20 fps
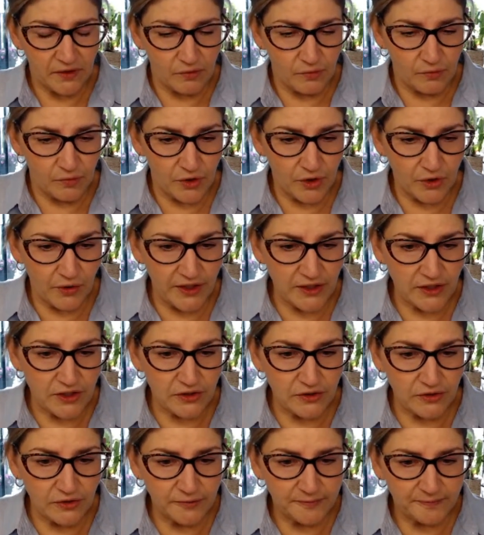We're going
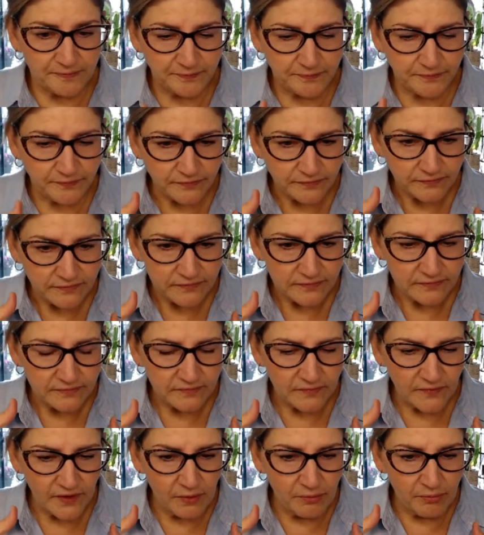to
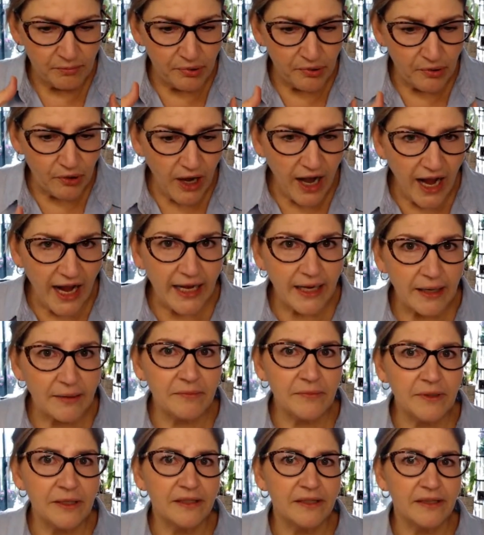
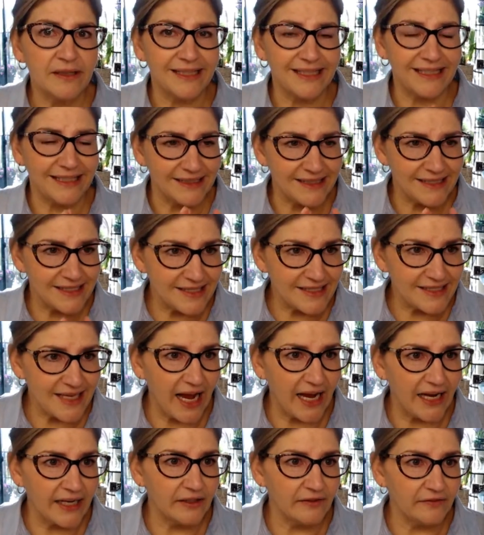prime the
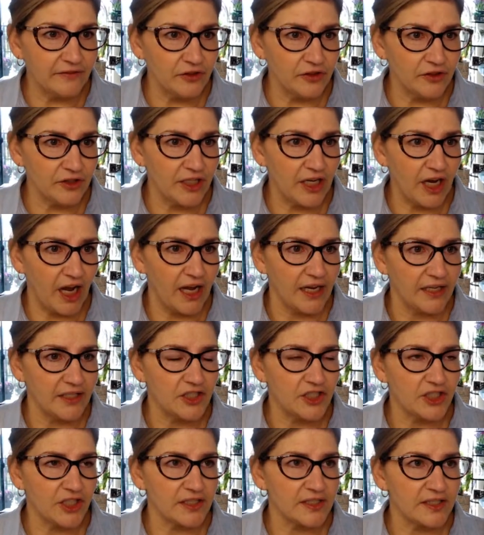inside of your gut,
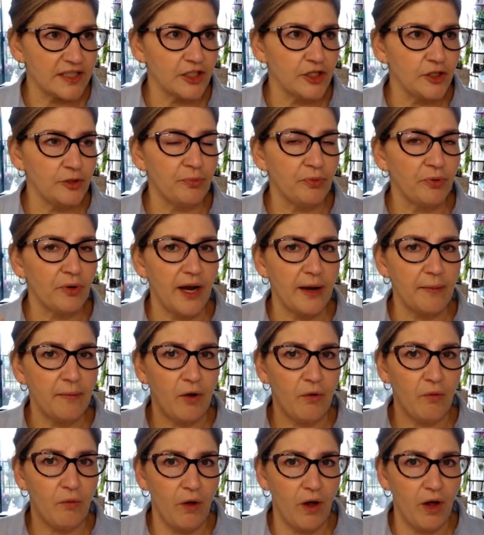just like you prime
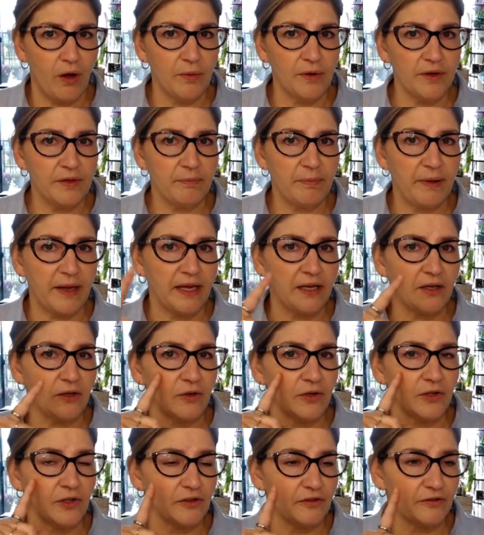a wall with paint
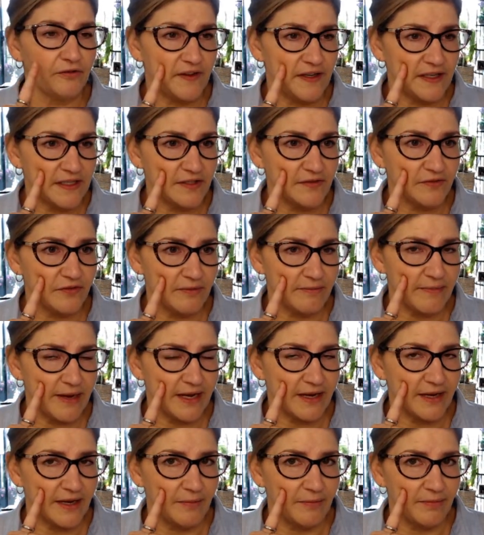or your face for
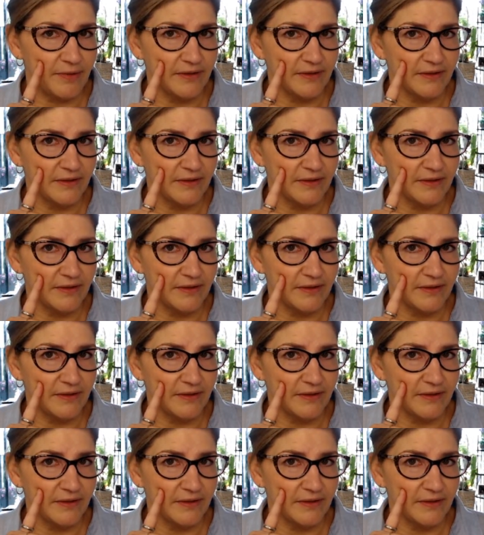makeup.